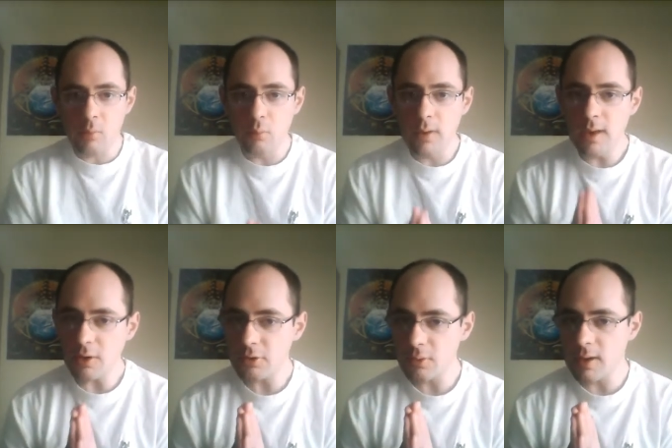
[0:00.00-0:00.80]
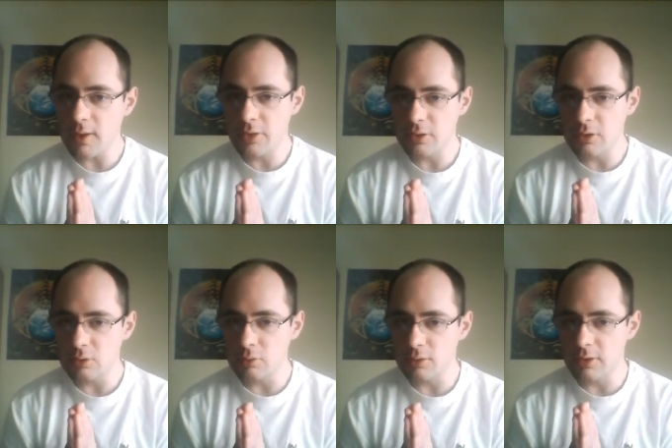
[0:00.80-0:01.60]
We also got the
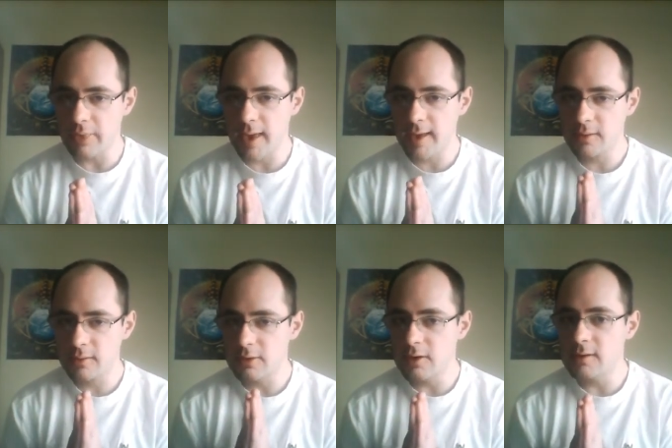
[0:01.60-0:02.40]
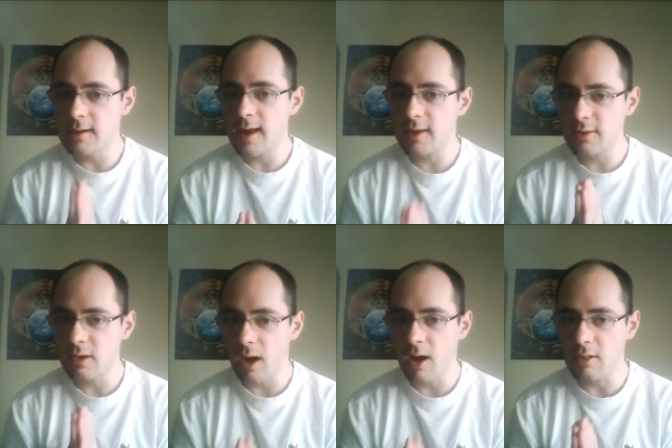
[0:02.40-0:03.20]
news that the
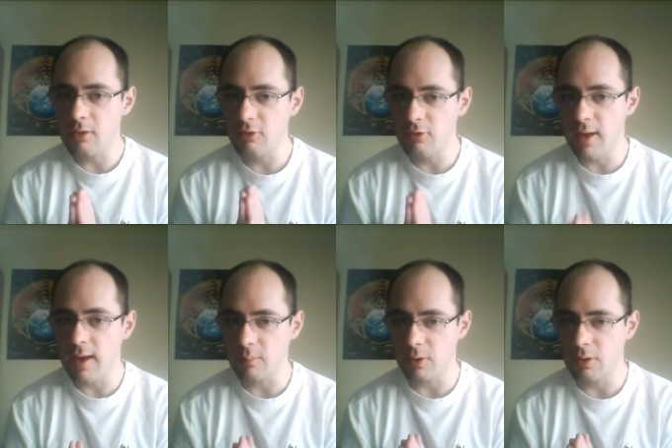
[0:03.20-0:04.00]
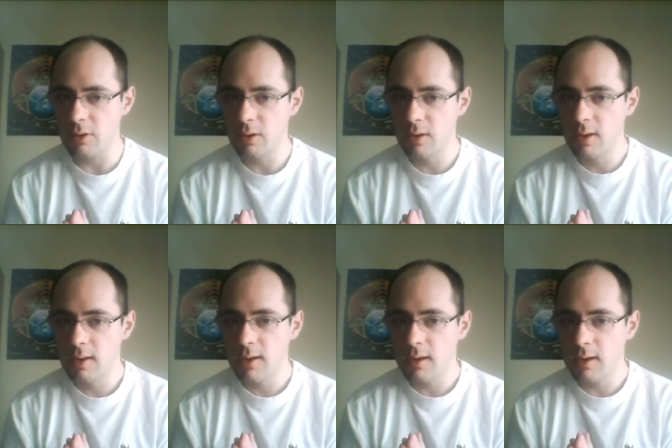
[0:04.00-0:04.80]
next Hall of Famer
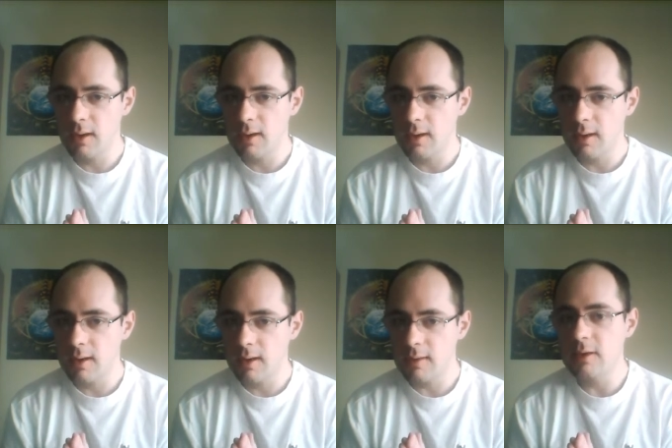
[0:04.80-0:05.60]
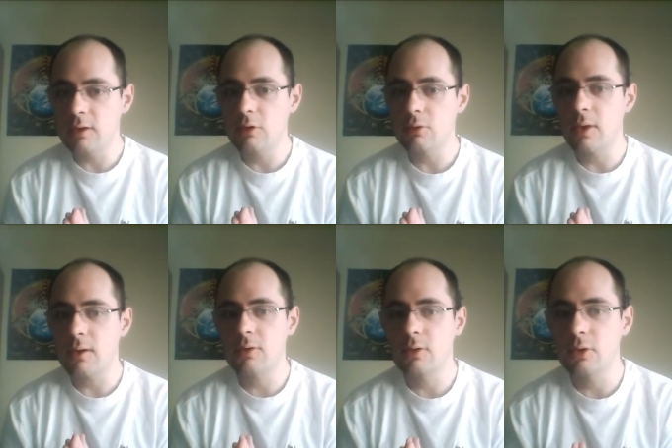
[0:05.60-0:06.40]
in the
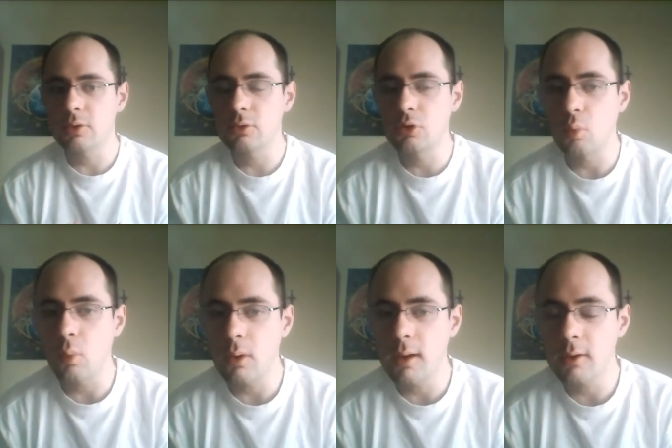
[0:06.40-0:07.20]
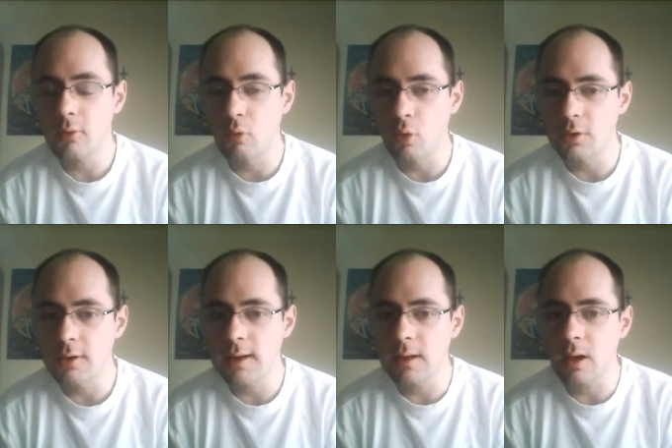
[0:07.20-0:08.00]

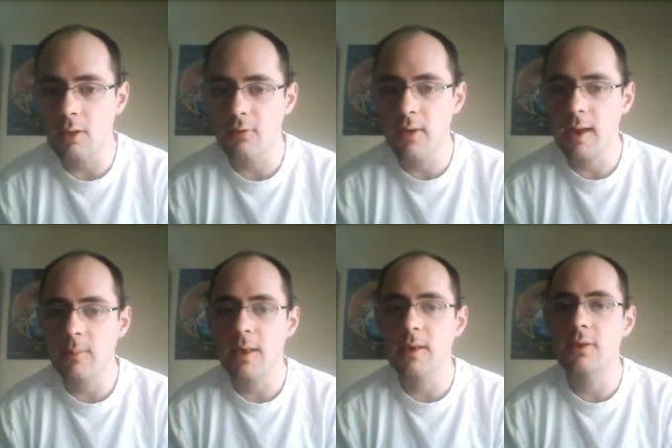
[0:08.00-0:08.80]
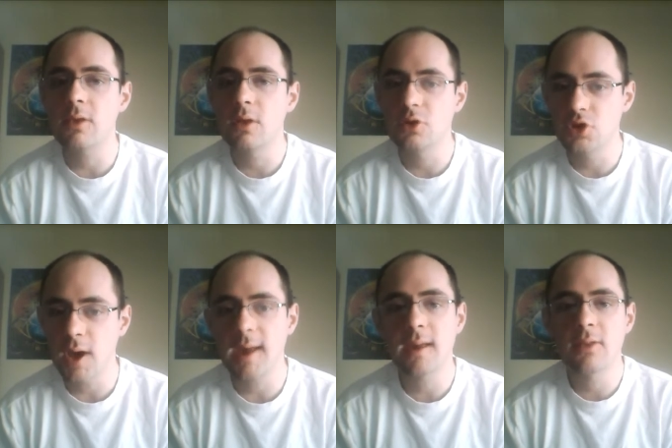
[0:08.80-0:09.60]
2014 Hall of Fame is
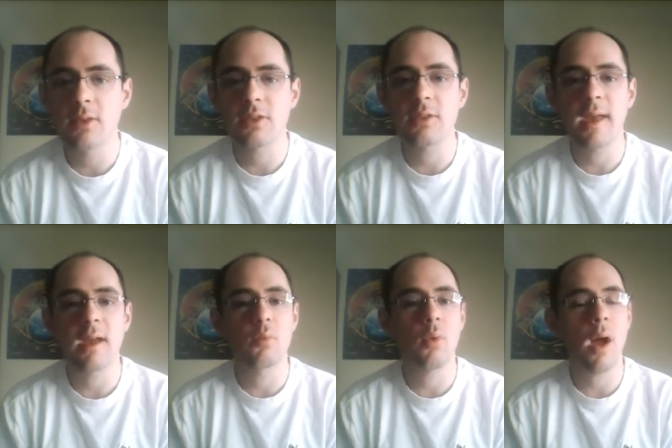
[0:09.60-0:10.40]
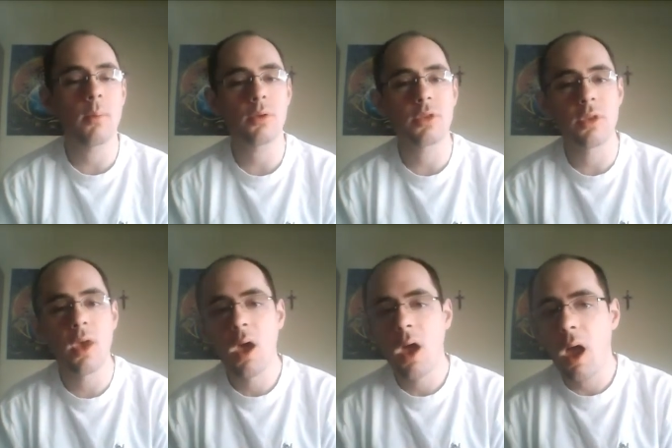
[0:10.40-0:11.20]
Jake the Snake Roberts.
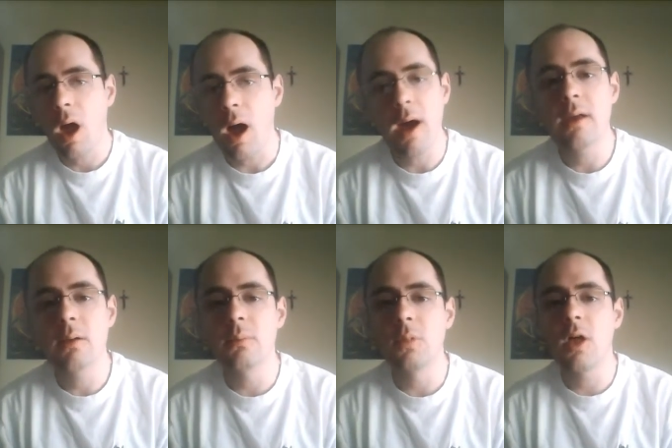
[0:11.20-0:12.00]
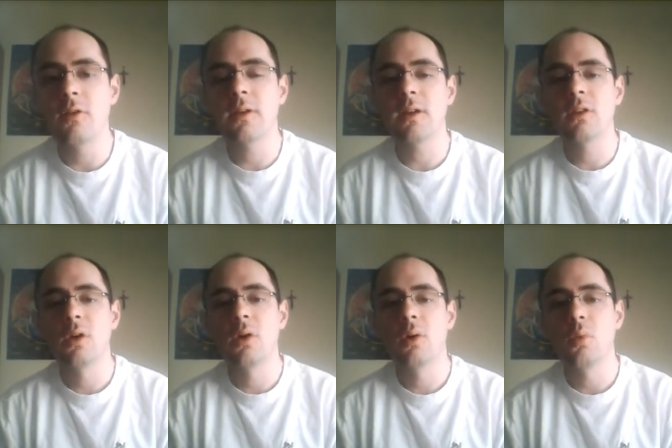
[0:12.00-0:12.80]
I am loving
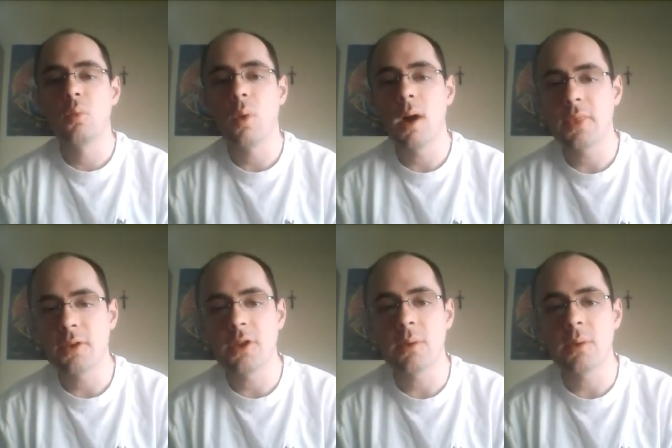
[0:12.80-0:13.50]
what the